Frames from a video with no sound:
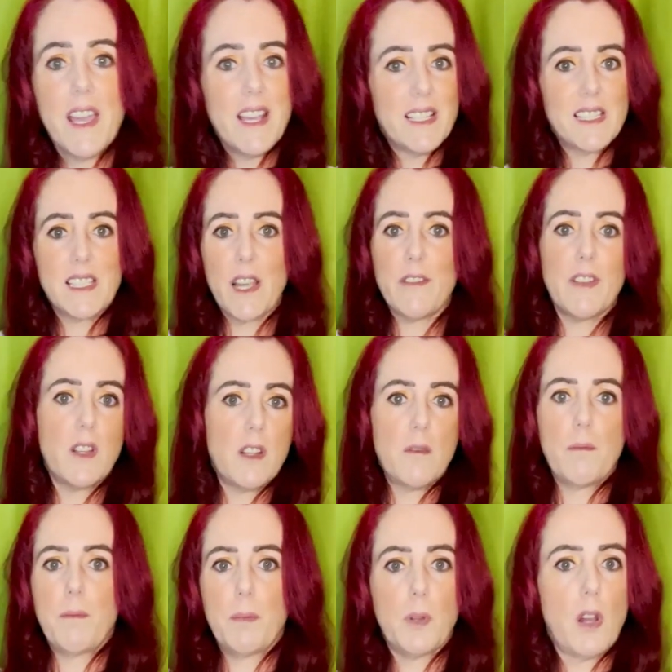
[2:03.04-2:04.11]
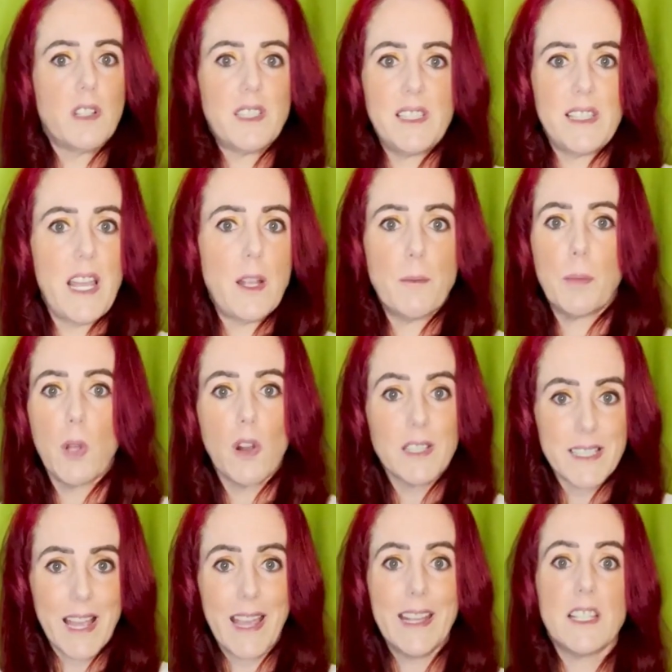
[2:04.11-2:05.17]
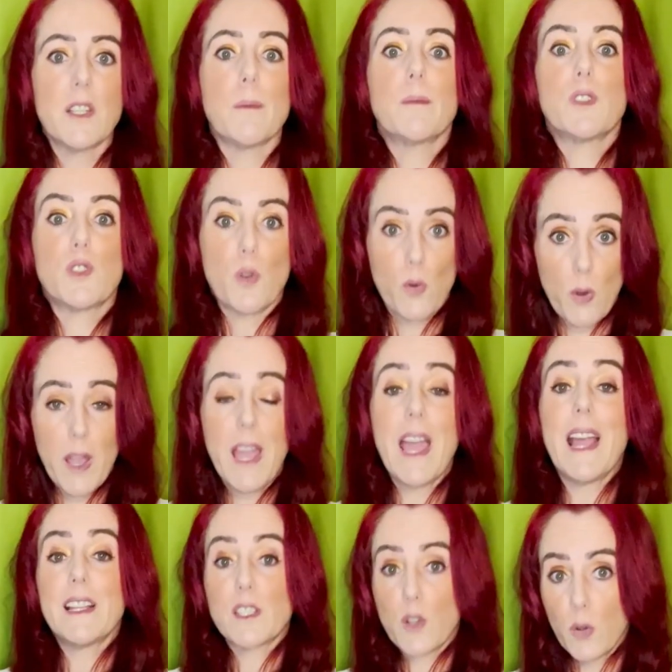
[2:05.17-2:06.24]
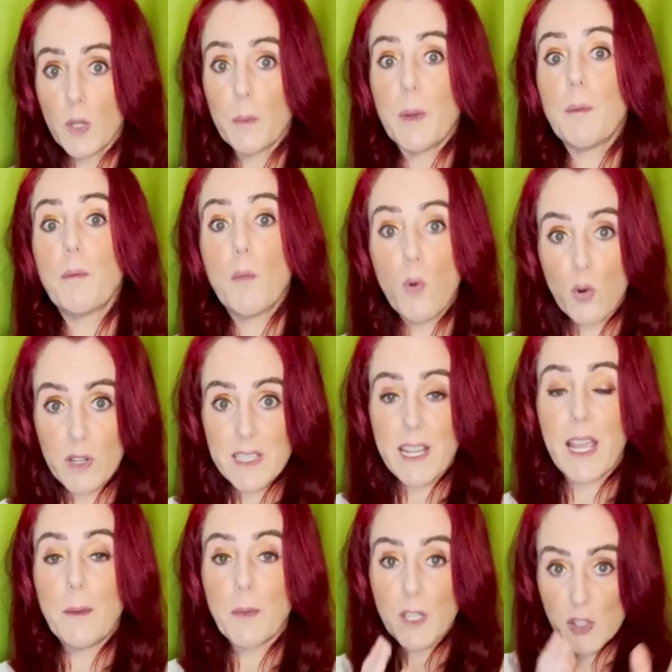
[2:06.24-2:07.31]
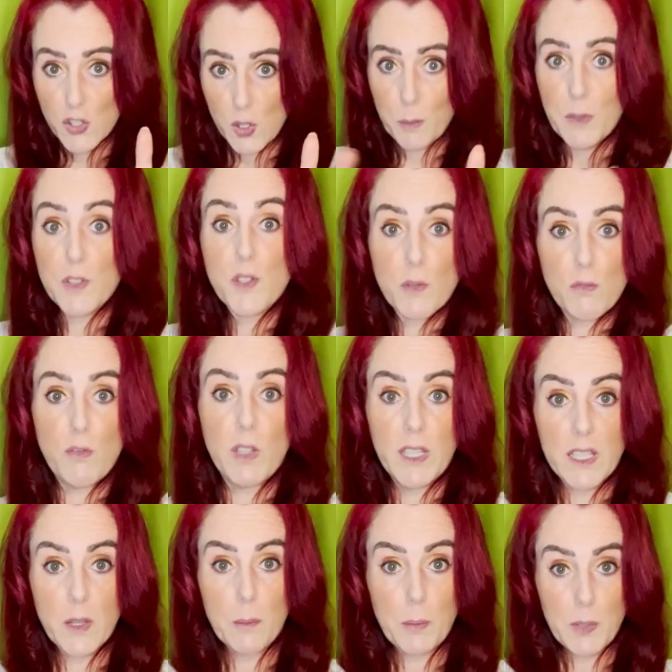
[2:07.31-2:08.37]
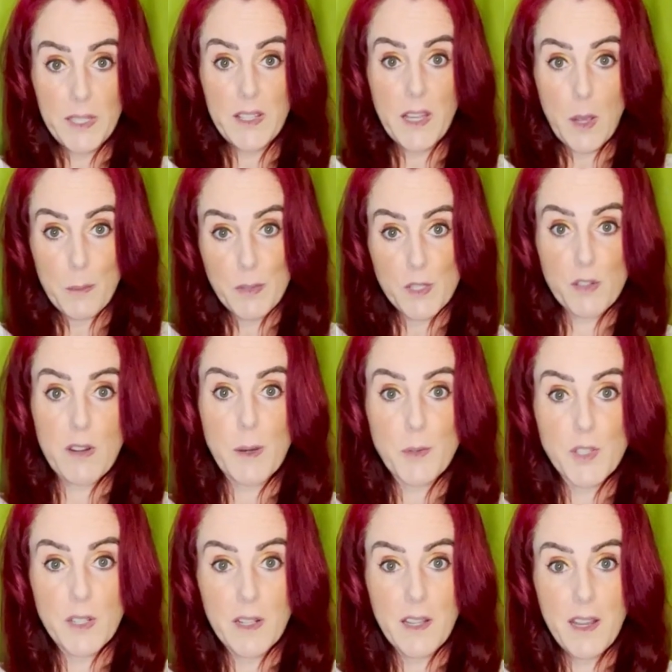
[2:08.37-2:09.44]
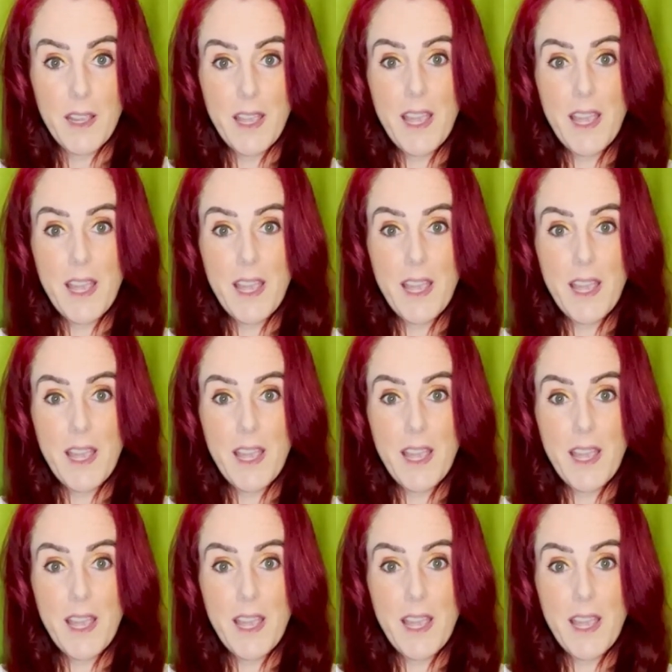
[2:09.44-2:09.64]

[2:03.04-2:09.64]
7 plus, 10 plus items, so it's going to be more time consuming to really complete that prescription.